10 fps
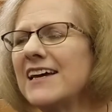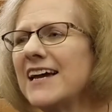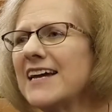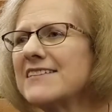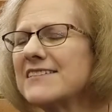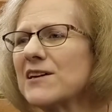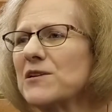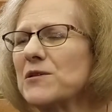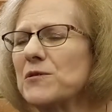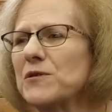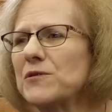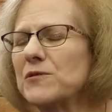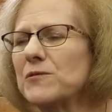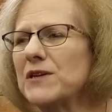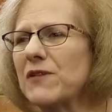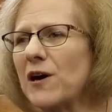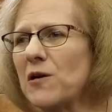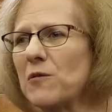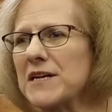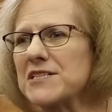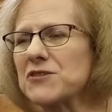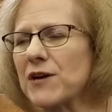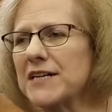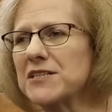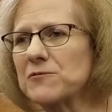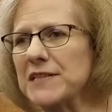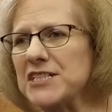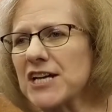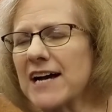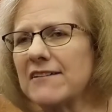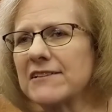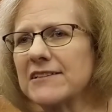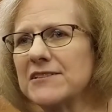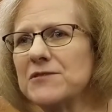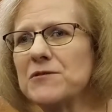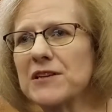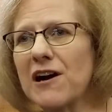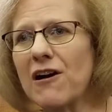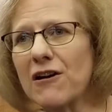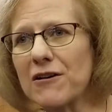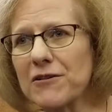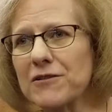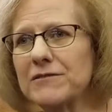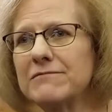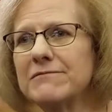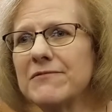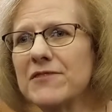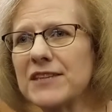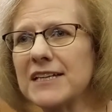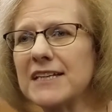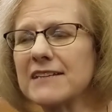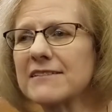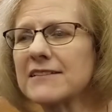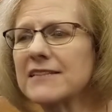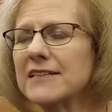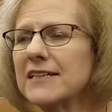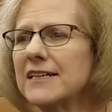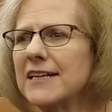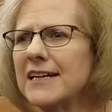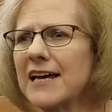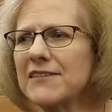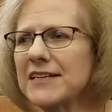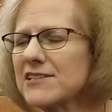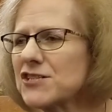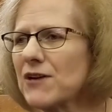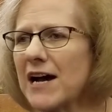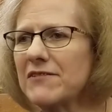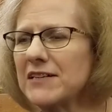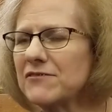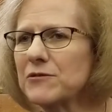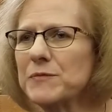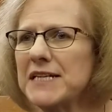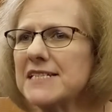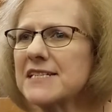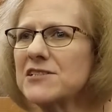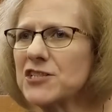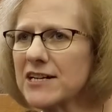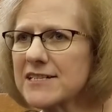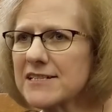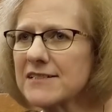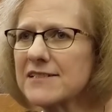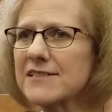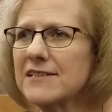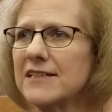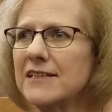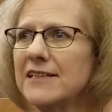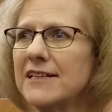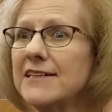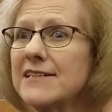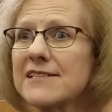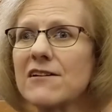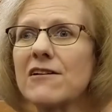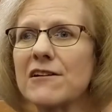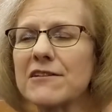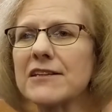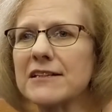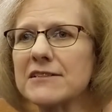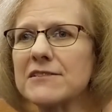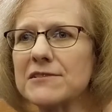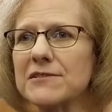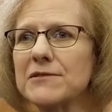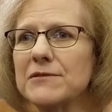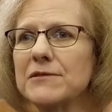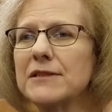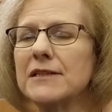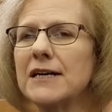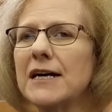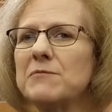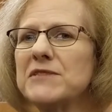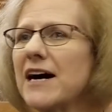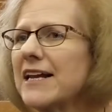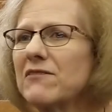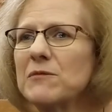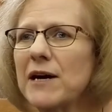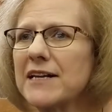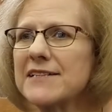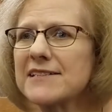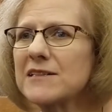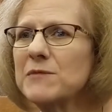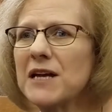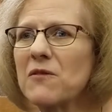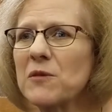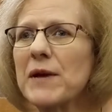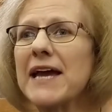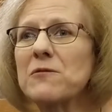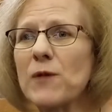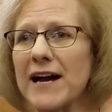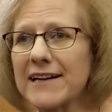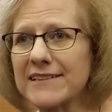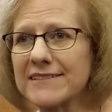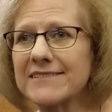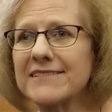And so we've always tried to reach out and do the harder things. And I think striving for peace and justice, it is a hard thing to do. Not everybody's going to be on the bandwagon,